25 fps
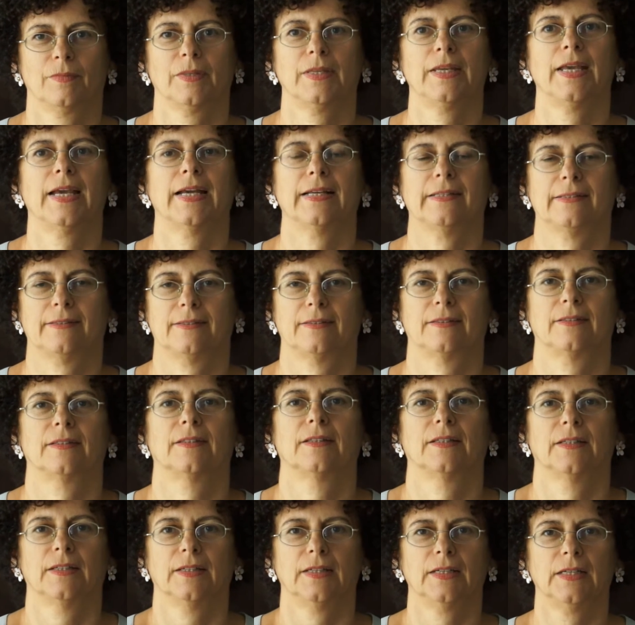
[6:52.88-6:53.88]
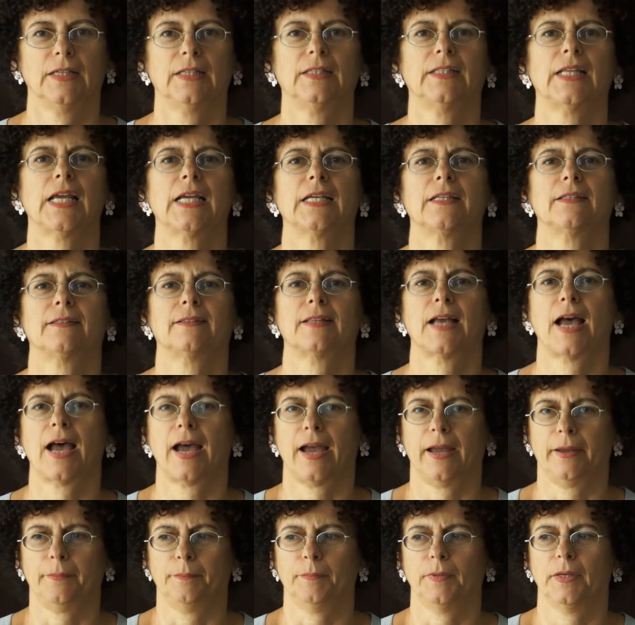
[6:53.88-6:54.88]
Yes, it takes
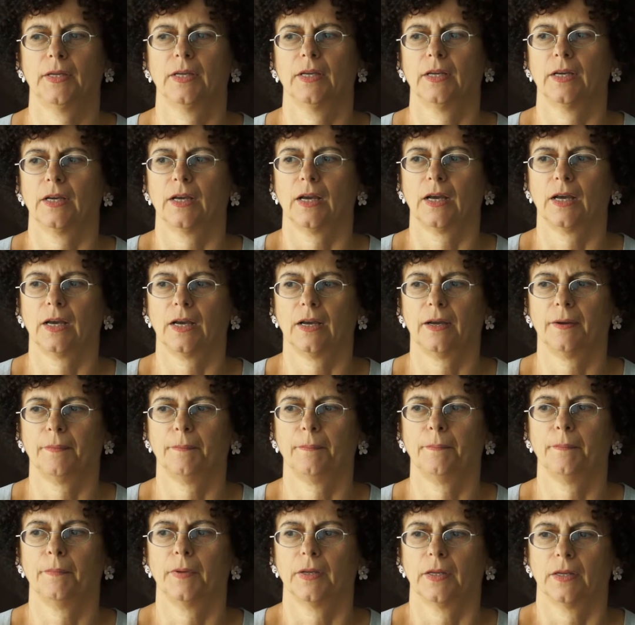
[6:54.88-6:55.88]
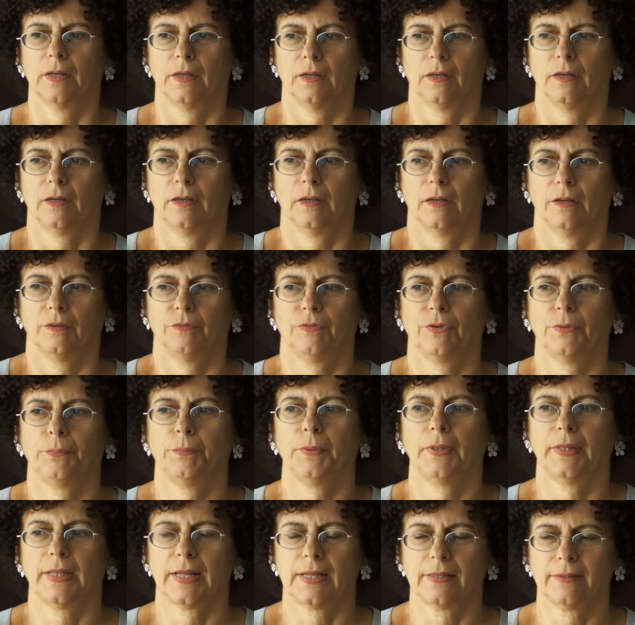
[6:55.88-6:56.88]
time. For
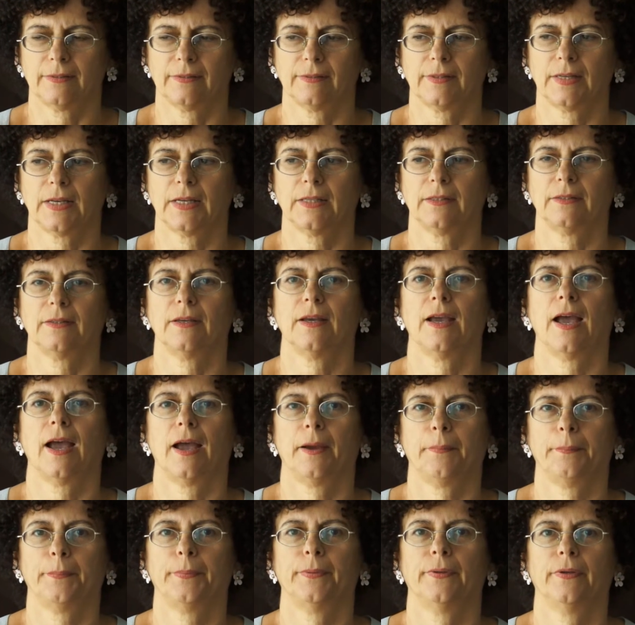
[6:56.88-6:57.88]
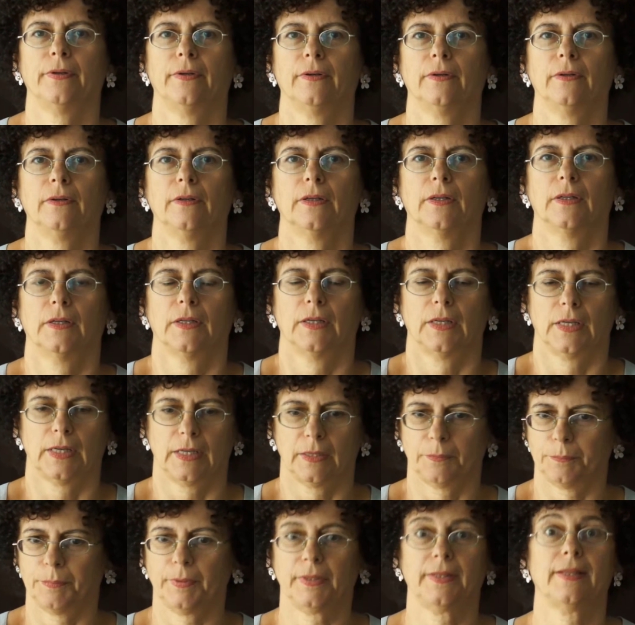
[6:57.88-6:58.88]
Biodanza to happen,
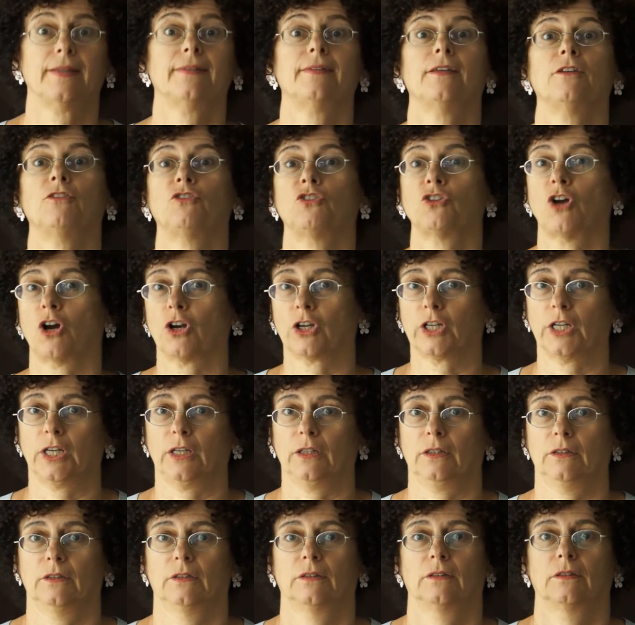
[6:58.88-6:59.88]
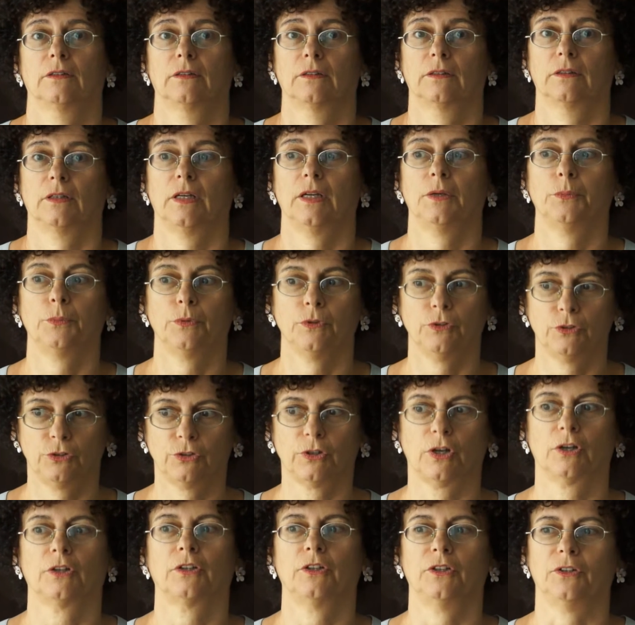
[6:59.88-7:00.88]
Biodanza is shocking. It will
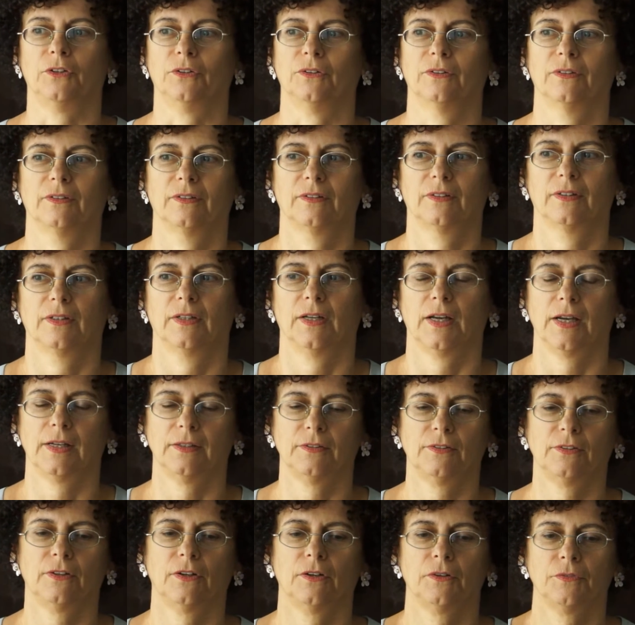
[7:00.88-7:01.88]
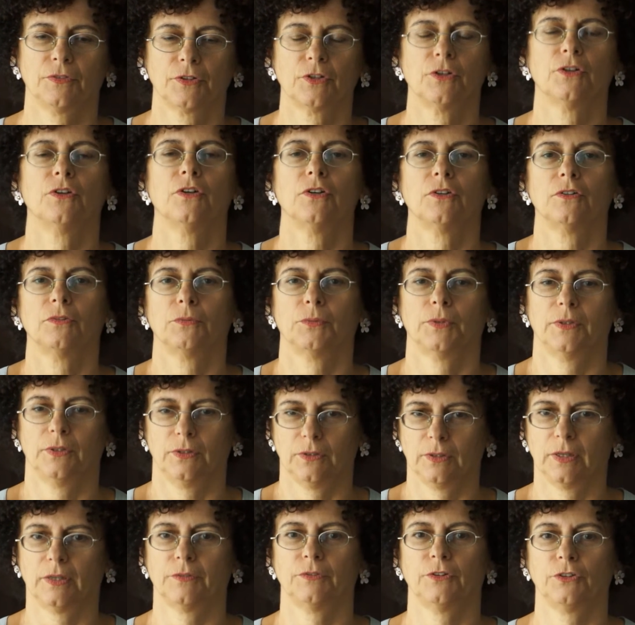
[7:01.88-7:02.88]
shock you. And so, of course, when
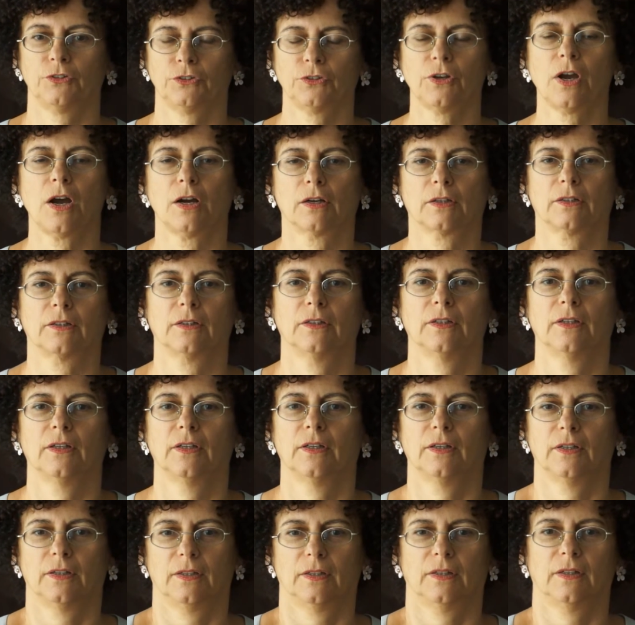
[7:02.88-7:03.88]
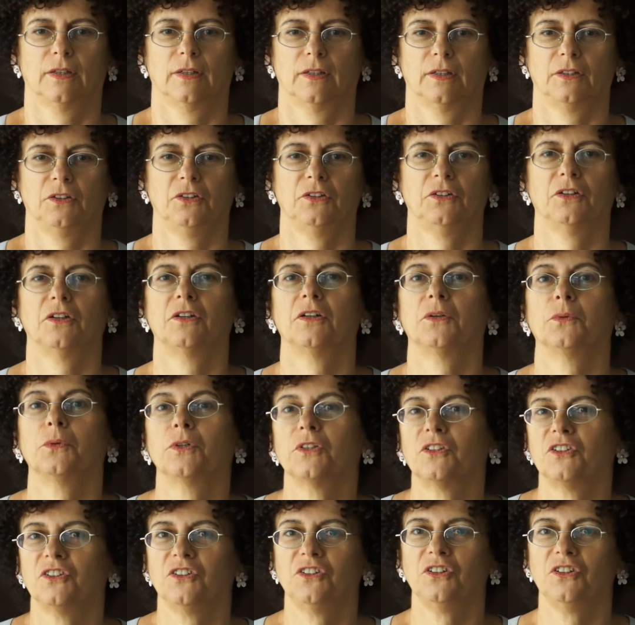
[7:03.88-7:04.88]
you have a shock, you don't know what to